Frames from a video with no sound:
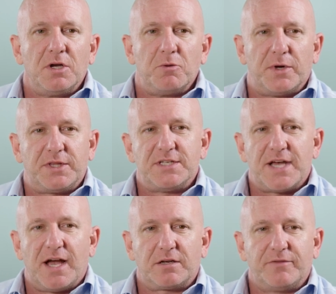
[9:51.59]
But these
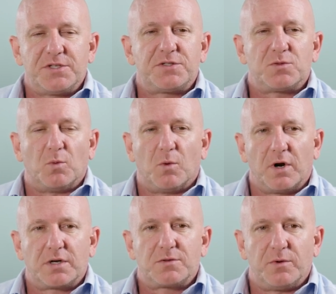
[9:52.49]
activists
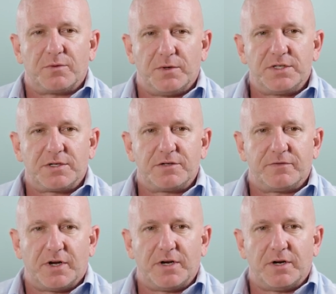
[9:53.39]
worked with research
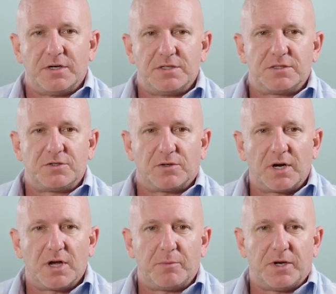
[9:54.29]
funders, drug
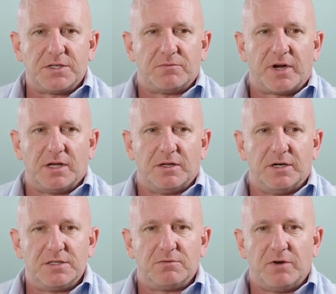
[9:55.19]
companies, and
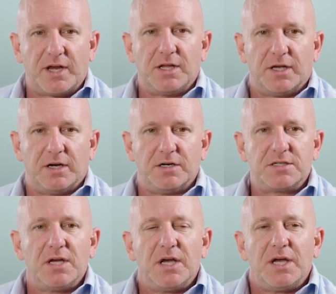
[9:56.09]
regulators
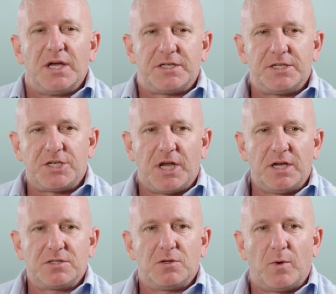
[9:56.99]
to
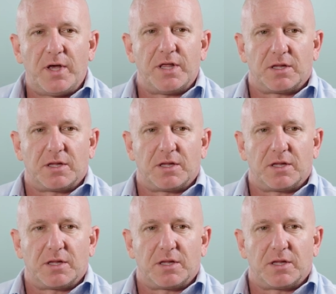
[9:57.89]
change the way that